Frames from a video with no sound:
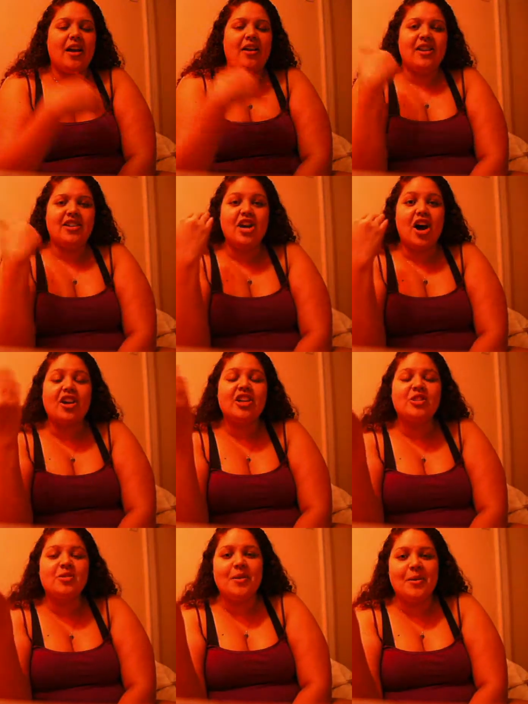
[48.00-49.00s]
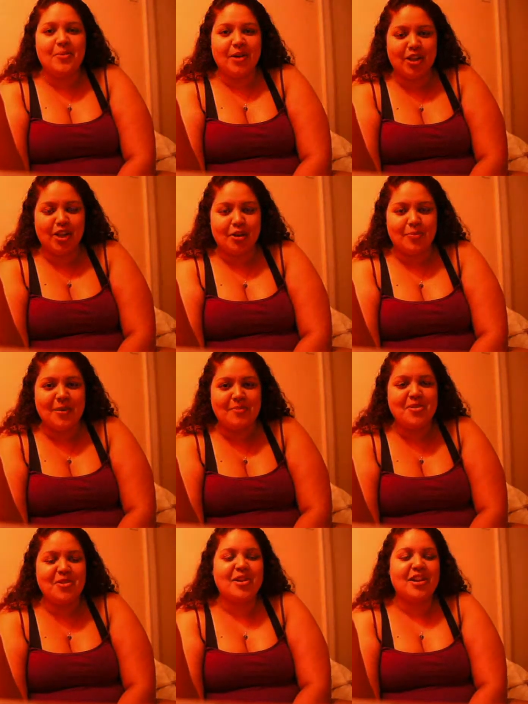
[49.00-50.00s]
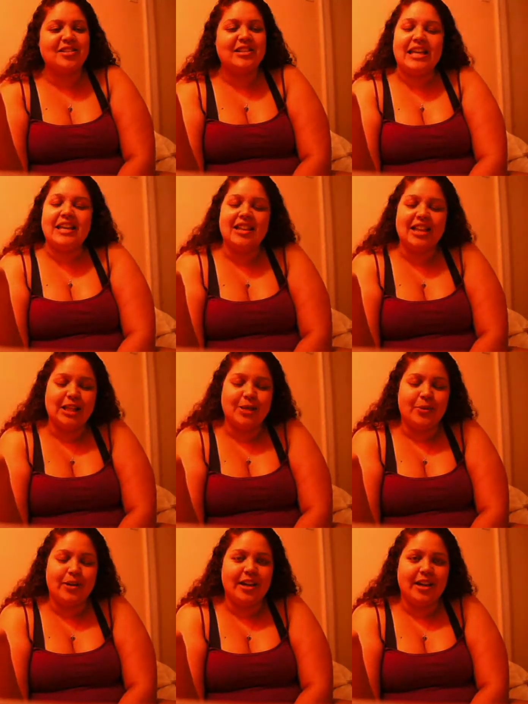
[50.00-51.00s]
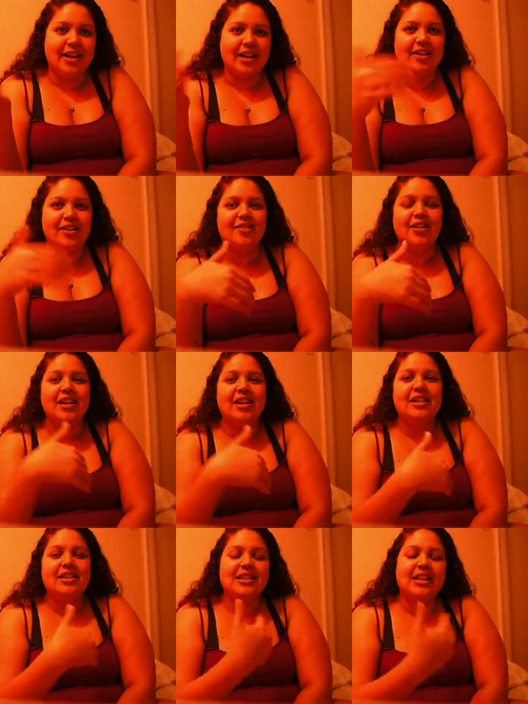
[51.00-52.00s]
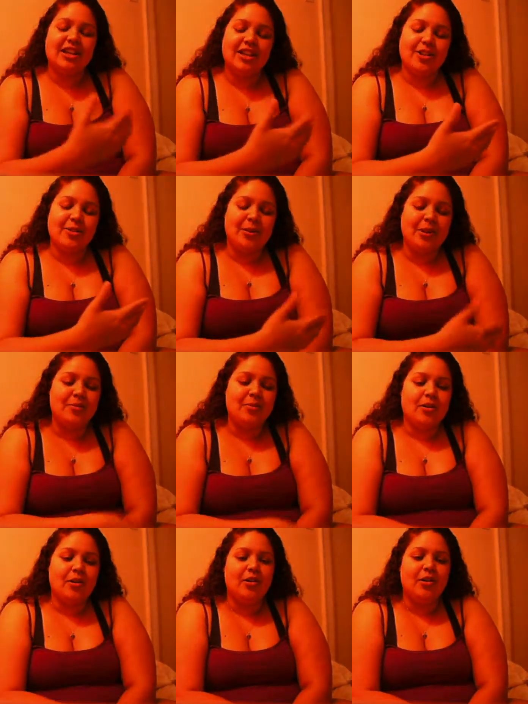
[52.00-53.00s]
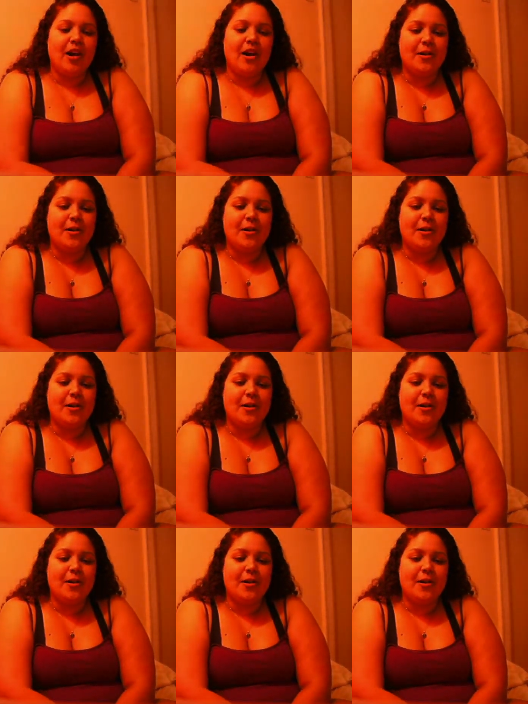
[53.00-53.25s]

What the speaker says: in talking to my mother has taken the liberty of telling other people